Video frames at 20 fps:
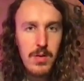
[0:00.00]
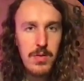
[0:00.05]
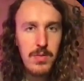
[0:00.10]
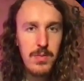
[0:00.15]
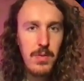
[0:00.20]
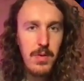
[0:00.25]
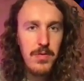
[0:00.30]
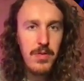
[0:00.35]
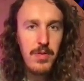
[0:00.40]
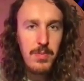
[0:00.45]

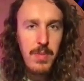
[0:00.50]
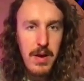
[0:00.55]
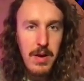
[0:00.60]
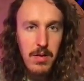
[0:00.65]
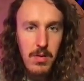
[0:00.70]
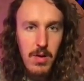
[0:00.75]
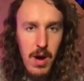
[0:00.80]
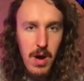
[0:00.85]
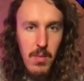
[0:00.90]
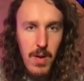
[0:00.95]
We've spent
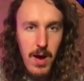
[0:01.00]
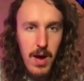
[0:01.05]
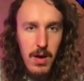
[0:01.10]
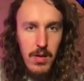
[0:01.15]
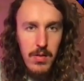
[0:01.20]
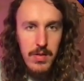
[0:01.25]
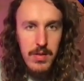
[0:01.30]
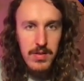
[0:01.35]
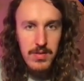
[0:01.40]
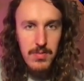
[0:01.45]
quite a while
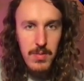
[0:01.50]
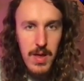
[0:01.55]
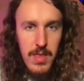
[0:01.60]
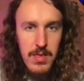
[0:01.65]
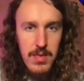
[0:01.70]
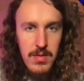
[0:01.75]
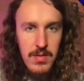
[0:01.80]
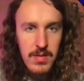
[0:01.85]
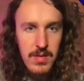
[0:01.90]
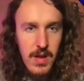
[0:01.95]
on this
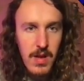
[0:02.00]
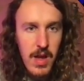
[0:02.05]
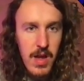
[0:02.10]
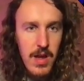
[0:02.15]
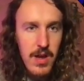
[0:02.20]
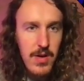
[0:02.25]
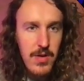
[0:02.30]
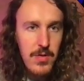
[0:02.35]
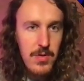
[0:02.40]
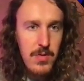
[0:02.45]
one,
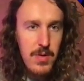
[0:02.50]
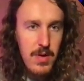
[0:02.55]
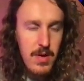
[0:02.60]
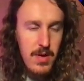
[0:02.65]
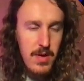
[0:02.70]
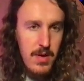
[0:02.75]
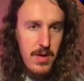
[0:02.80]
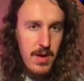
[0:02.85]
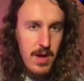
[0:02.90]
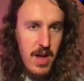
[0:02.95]
so
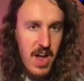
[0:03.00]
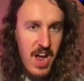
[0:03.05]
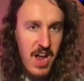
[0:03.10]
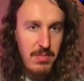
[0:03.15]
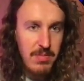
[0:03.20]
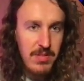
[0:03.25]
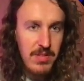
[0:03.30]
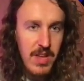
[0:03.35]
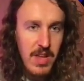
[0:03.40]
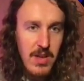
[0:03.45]
I hope
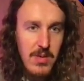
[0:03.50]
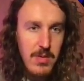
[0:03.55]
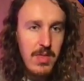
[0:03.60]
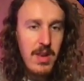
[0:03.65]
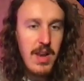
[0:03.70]
to see you in the